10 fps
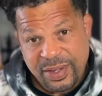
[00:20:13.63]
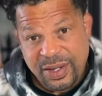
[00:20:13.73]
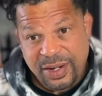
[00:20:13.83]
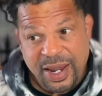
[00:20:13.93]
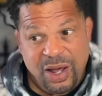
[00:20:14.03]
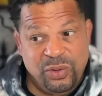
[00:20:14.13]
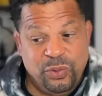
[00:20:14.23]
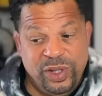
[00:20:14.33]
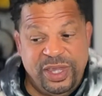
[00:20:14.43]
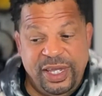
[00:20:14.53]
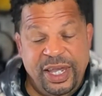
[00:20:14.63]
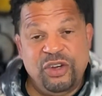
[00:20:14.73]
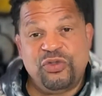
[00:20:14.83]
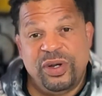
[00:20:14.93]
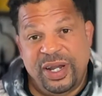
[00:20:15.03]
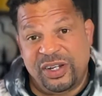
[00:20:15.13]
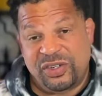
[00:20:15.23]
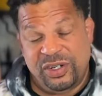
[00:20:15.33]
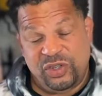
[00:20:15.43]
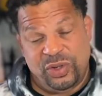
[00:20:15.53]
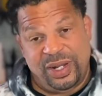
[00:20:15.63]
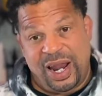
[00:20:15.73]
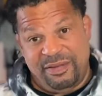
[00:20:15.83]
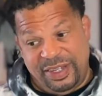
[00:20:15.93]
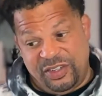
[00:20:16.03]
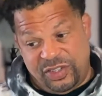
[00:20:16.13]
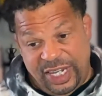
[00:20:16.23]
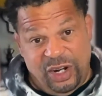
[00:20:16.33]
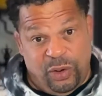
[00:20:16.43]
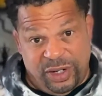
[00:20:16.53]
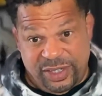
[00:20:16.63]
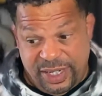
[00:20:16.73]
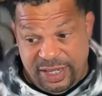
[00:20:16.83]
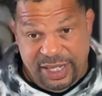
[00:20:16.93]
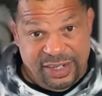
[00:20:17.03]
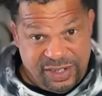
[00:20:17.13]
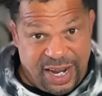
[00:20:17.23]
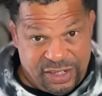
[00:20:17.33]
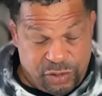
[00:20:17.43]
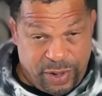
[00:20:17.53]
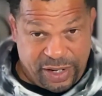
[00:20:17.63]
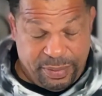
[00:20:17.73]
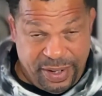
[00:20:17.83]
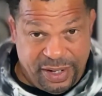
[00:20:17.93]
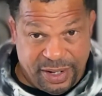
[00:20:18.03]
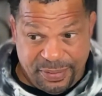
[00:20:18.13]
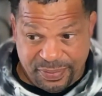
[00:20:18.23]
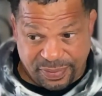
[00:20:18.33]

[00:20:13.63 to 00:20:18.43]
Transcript: Now, with the introduction to a lot of these seed oils that these guys are recommending,